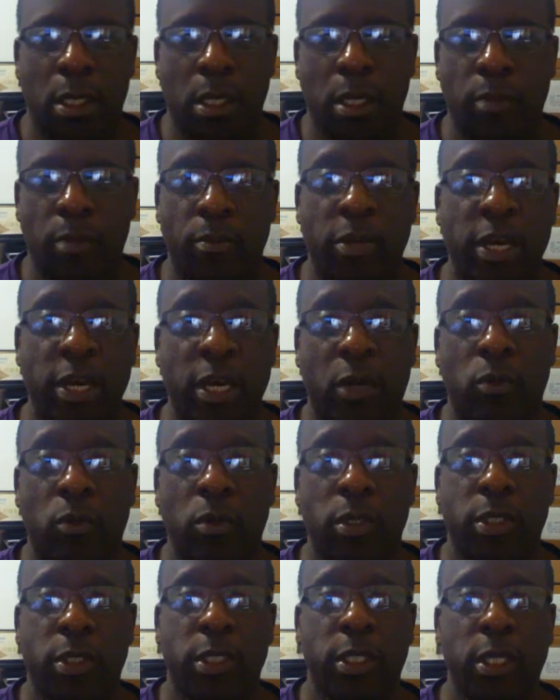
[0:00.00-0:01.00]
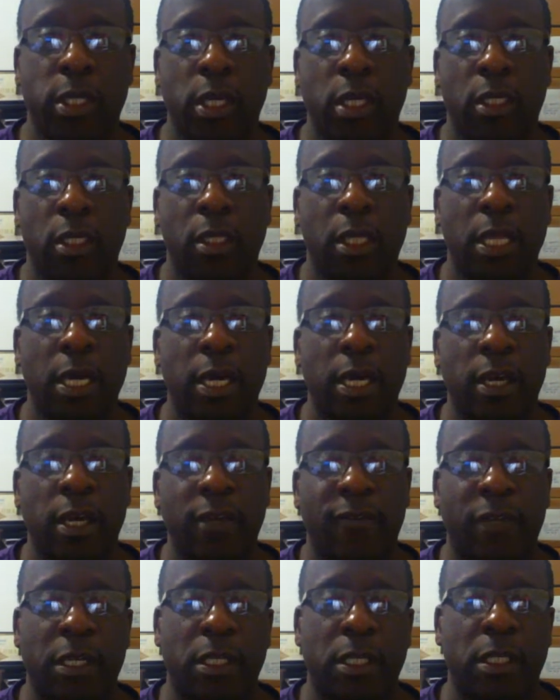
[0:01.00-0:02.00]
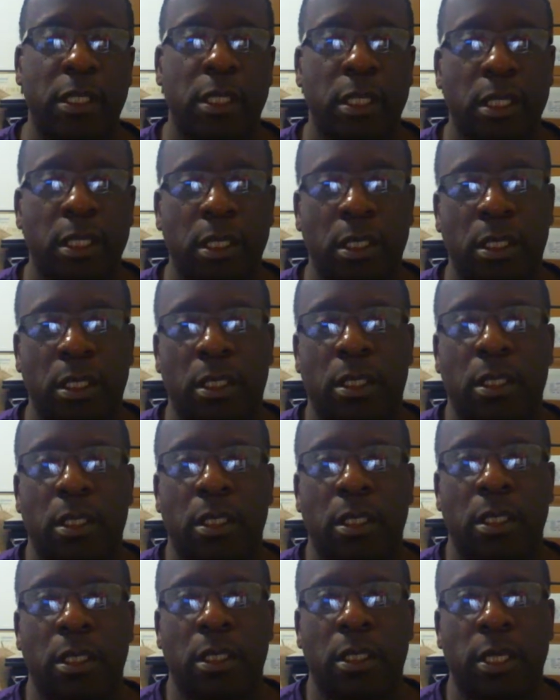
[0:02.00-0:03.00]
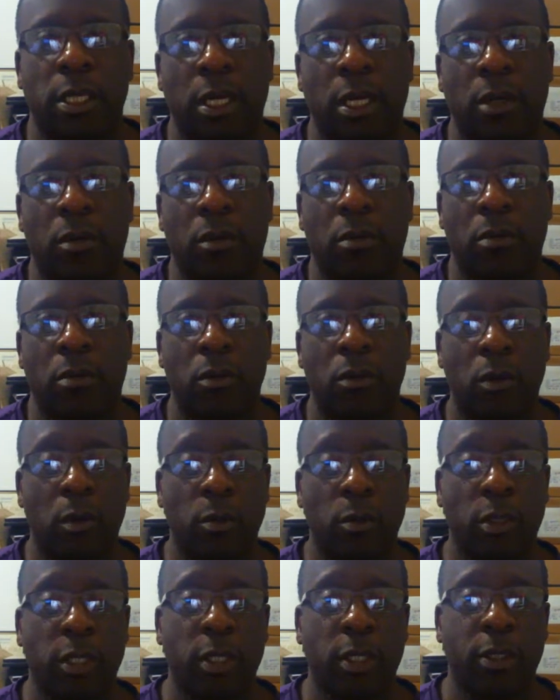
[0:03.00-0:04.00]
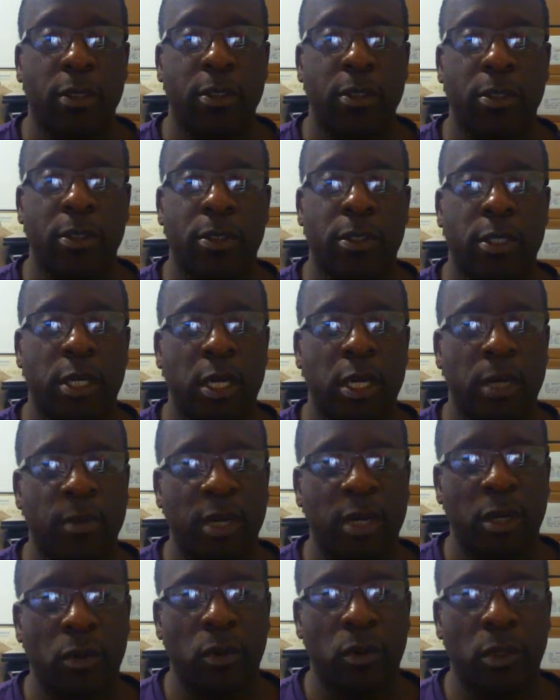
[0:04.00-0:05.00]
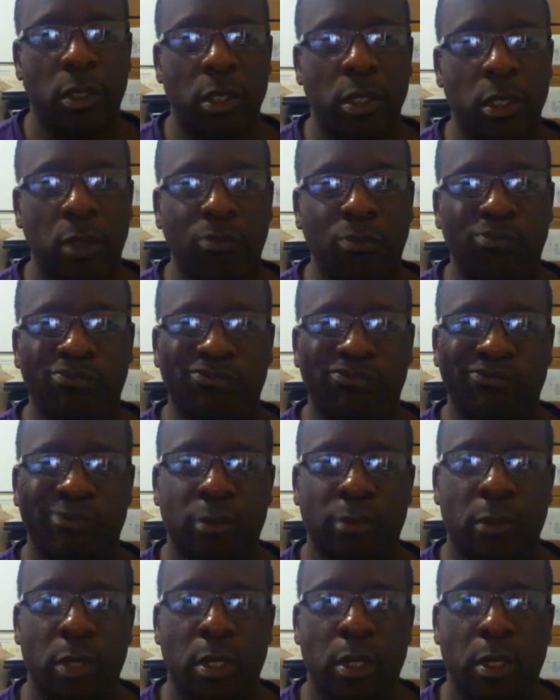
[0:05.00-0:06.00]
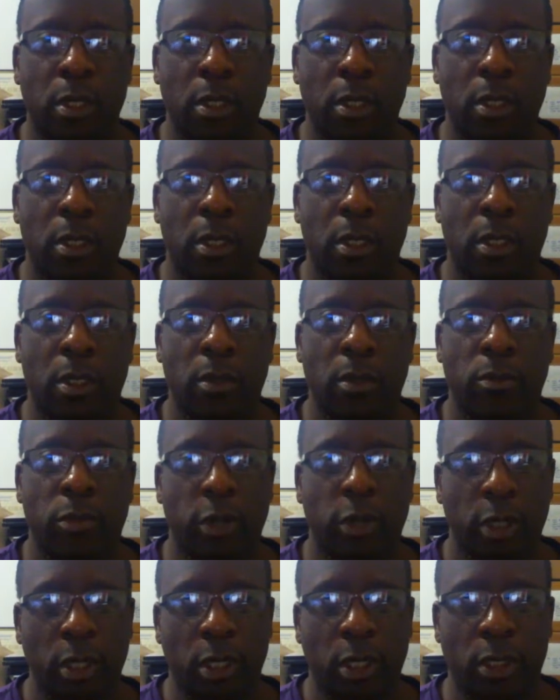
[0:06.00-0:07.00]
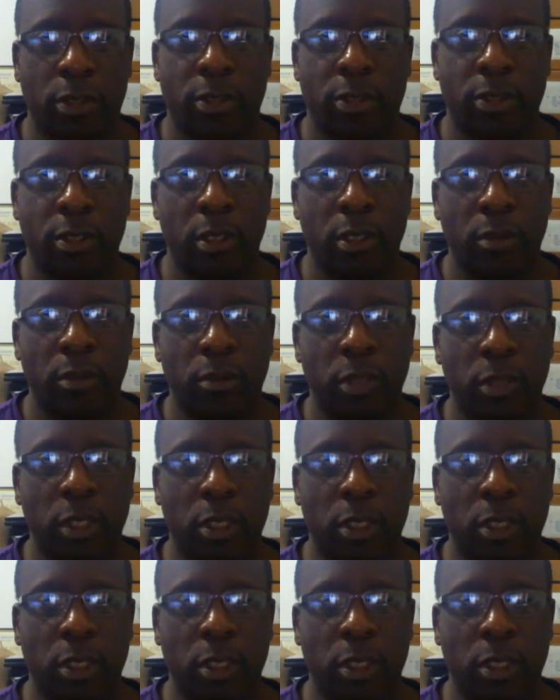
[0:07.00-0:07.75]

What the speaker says: I'm back once again live. Now, normally at this time I would bring on some